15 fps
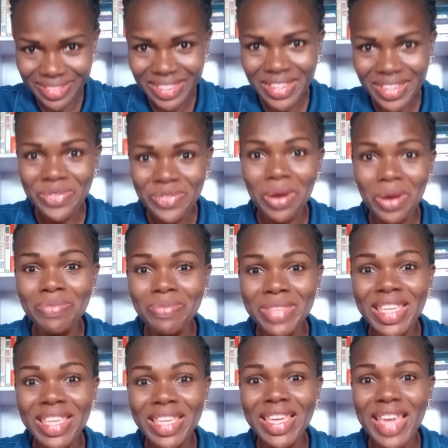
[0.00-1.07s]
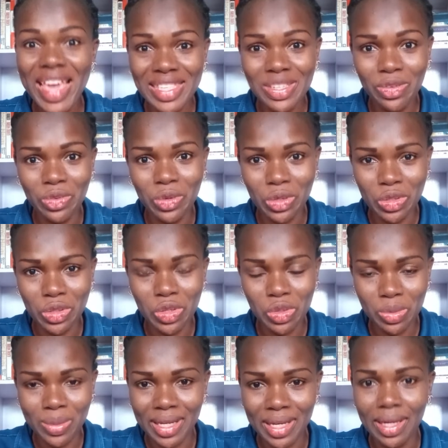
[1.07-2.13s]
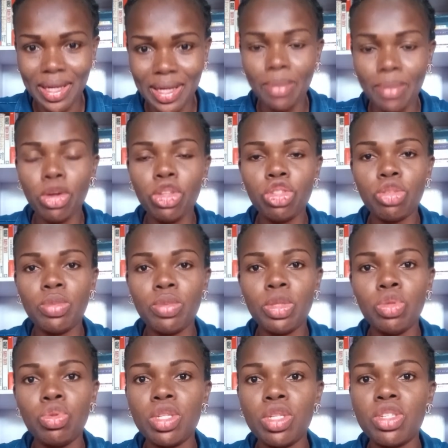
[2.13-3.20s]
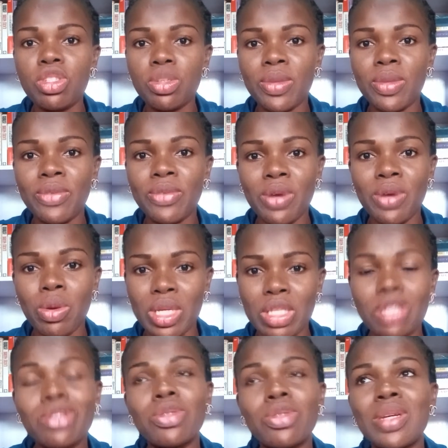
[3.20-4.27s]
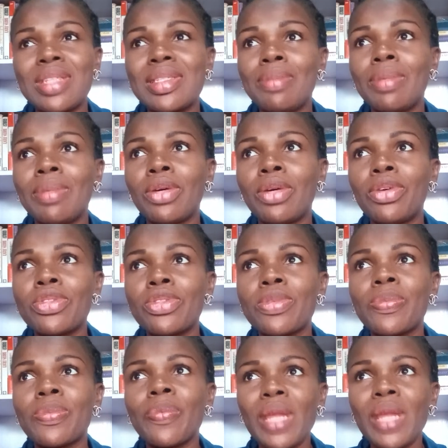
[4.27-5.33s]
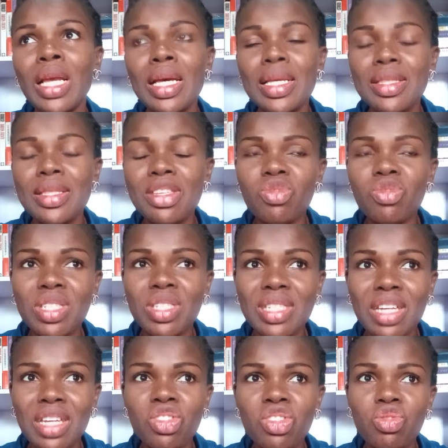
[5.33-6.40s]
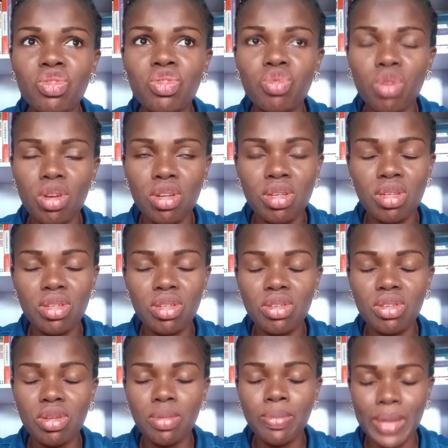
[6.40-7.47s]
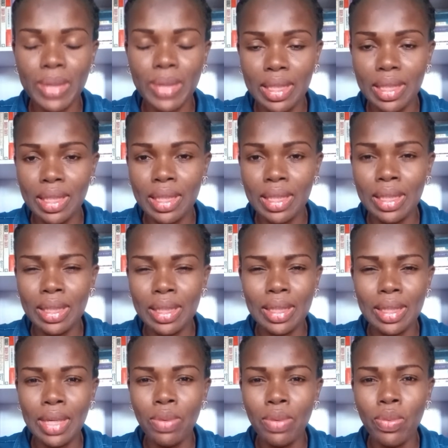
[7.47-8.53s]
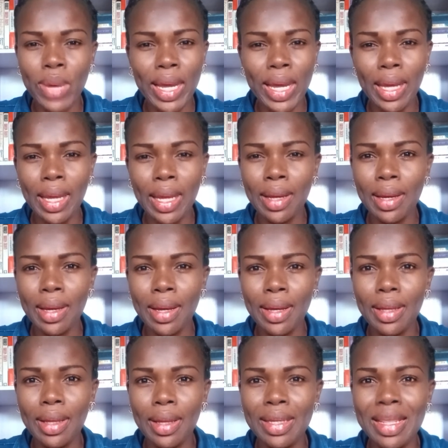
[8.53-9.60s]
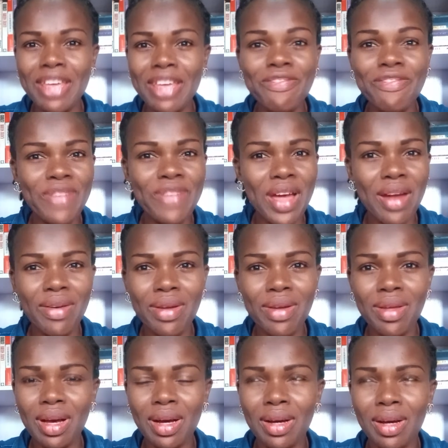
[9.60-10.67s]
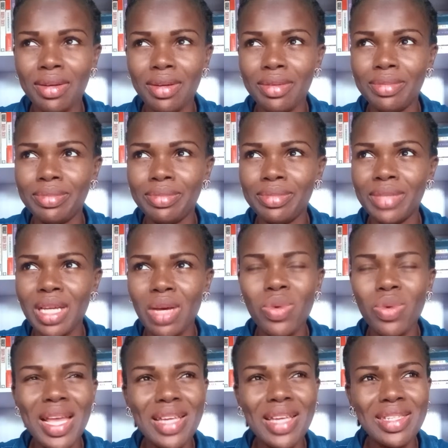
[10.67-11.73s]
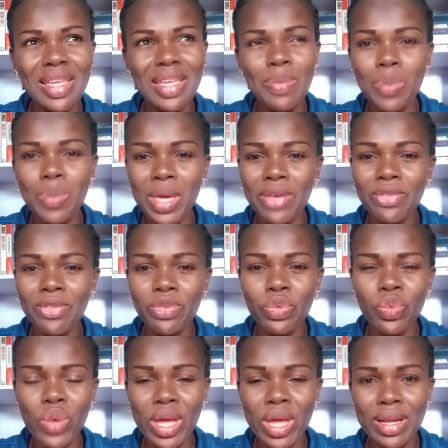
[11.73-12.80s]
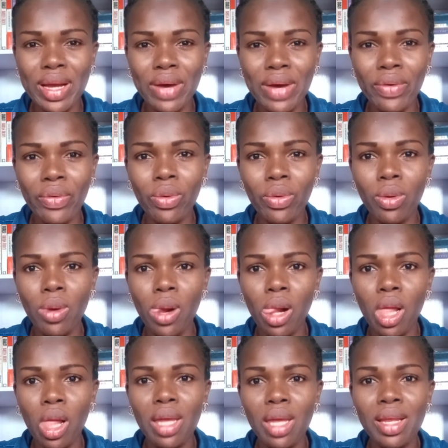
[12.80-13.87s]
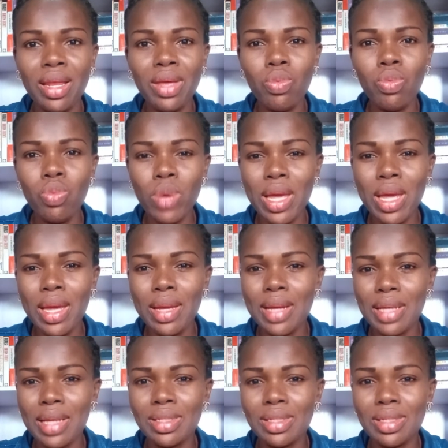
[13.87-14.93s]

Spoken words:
from the 8th of October, I'm going to be doing something very interesting, because this research struck me in a way, in a very, well, I say painful way now, in a way that